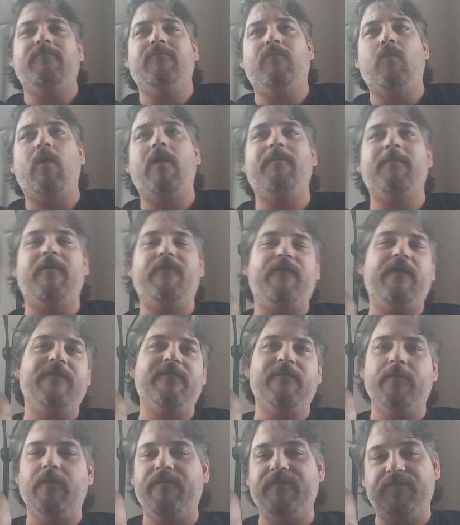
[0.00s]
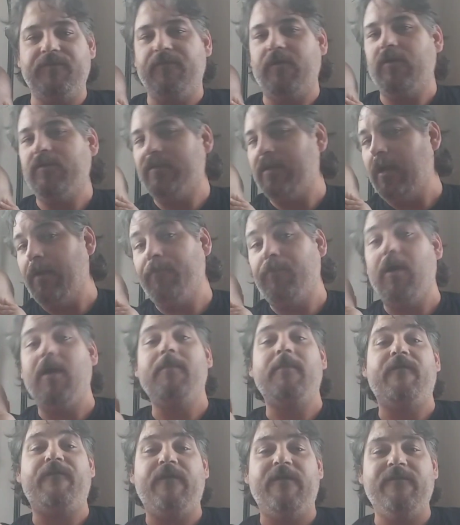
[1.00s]
one of my favorite movies of all time.
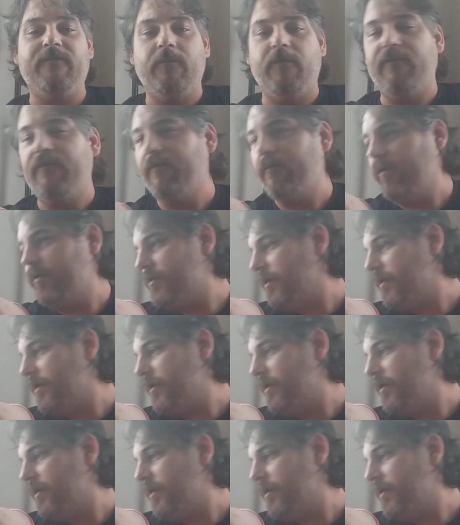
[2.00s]
Probably my favorite movie of all